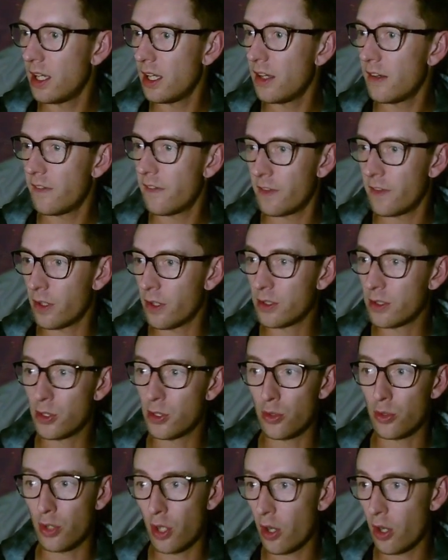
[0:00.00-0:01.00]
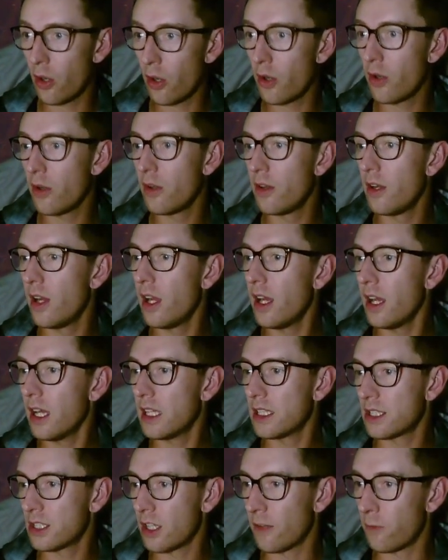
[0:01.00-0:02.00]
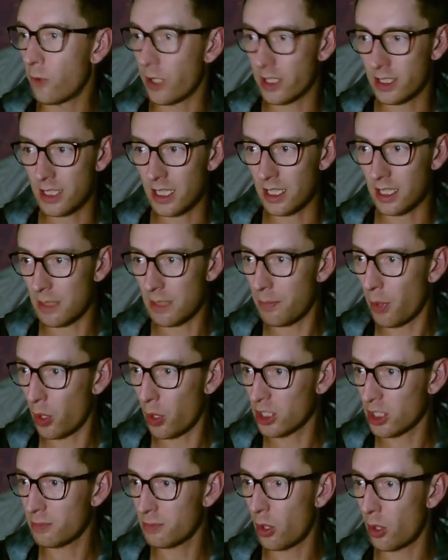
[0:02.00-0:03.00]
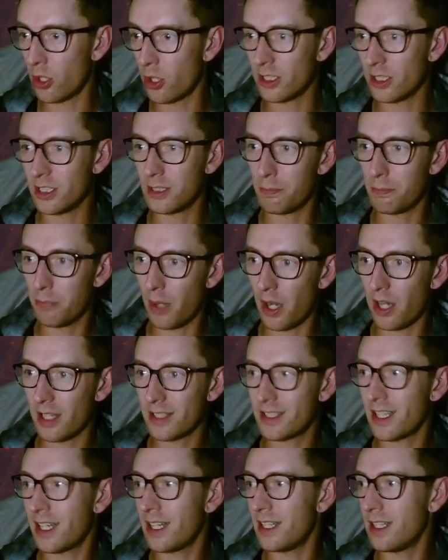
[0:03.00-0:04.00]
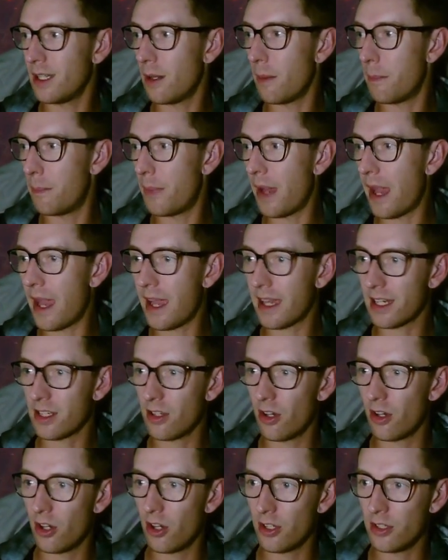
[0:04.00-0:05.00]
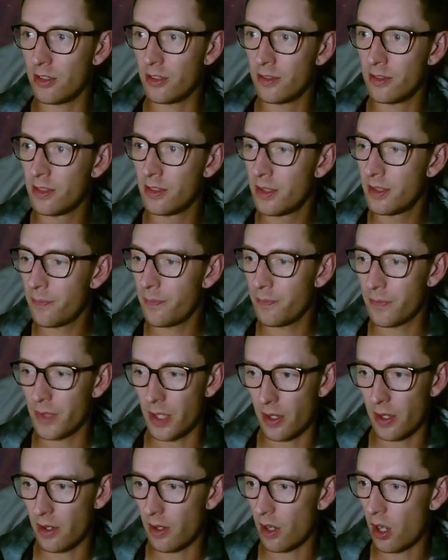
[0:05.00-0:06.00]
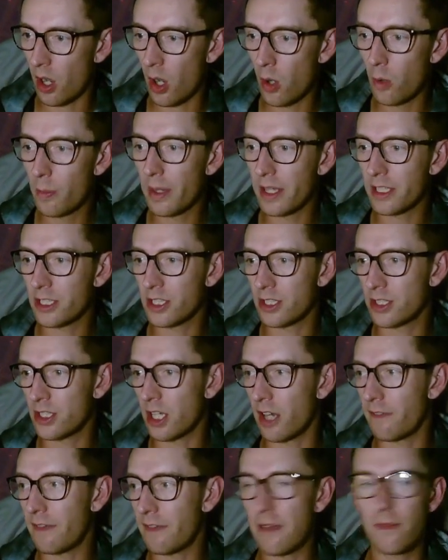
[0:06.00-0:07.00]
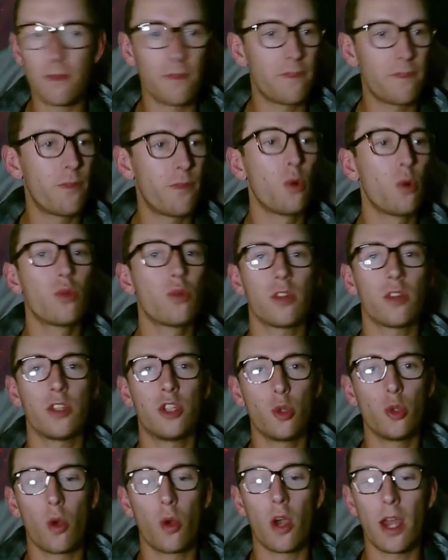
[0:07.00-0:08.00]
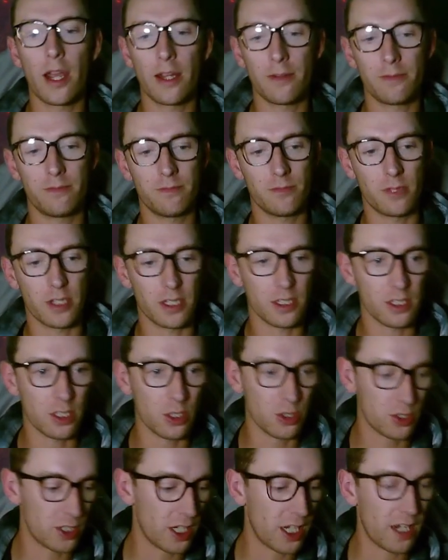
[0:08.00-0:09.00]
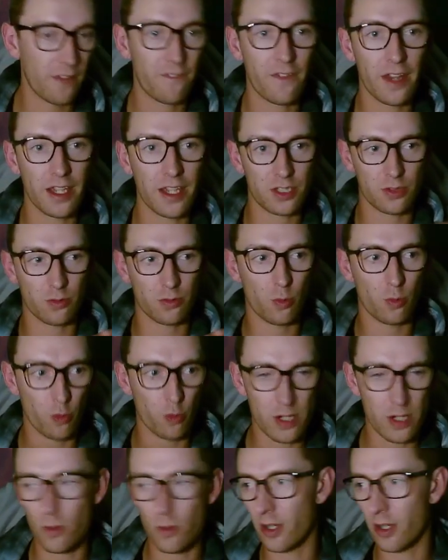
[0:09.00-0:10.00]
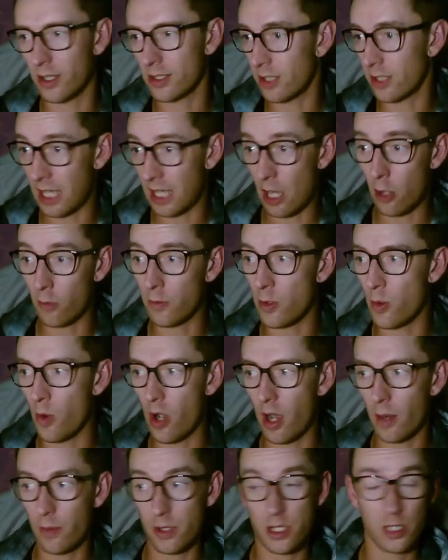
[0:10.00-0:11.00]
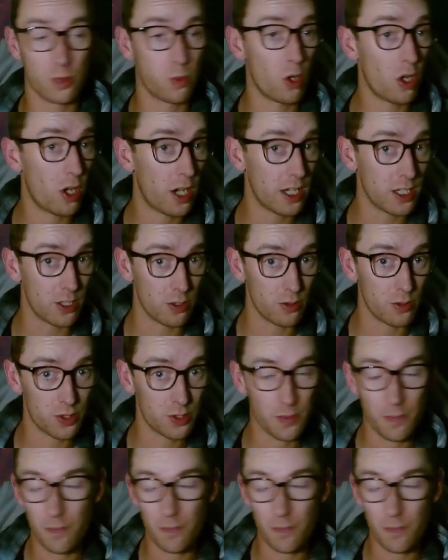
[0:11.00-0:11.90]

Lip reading: For those who know, stuff like Deadly Boss mods, Bartender, Bagnon, You know, a whole bunch of stuff, even full UI, like user interface reworks, like LVY, which is what I use.